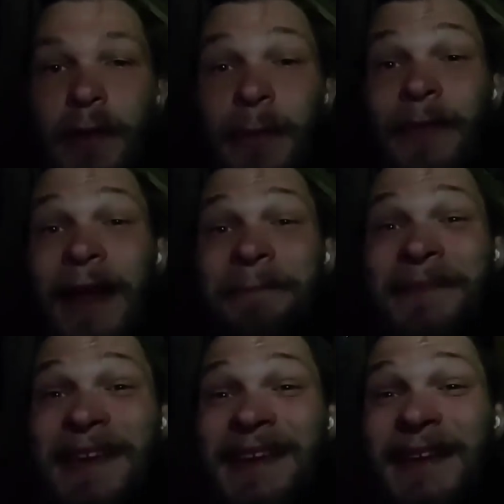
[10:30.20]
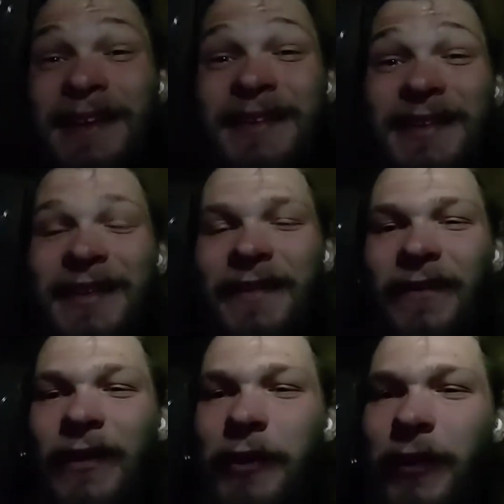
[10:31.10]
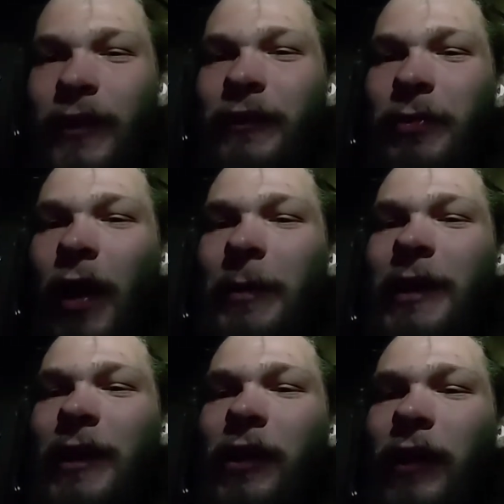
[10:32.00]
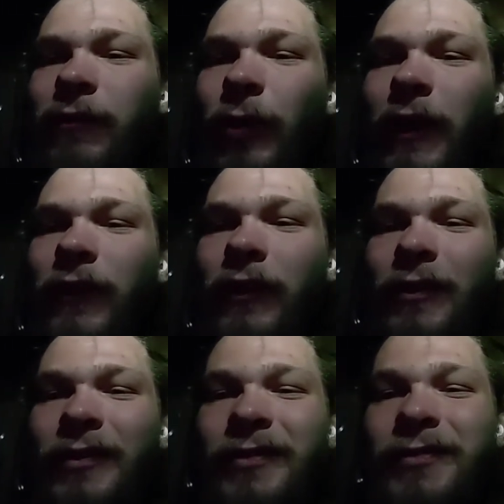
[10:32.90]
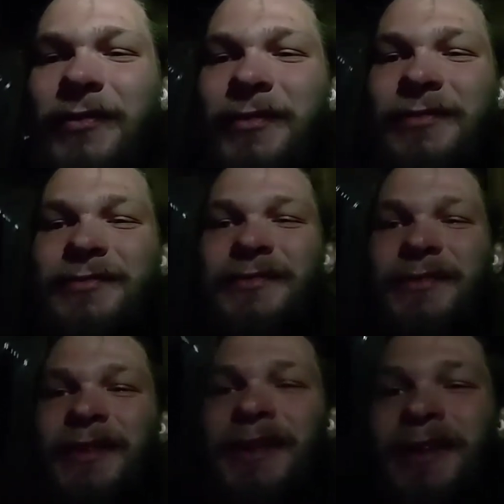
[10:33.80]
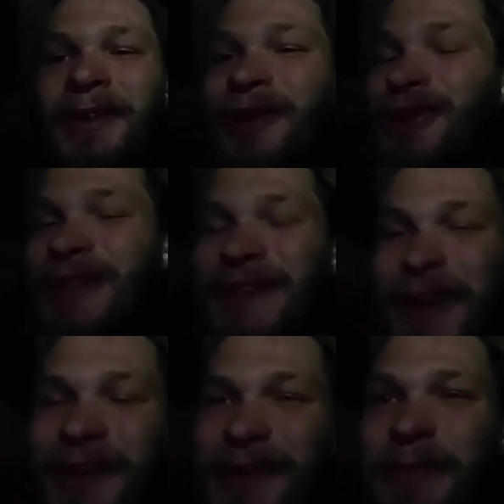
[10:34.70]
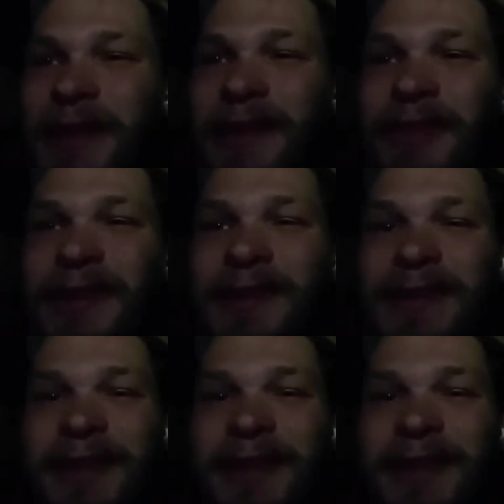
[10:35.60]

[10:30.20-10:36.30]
"Was that me?" said Christopher Robin in an odd voice, hardly daring to believe it.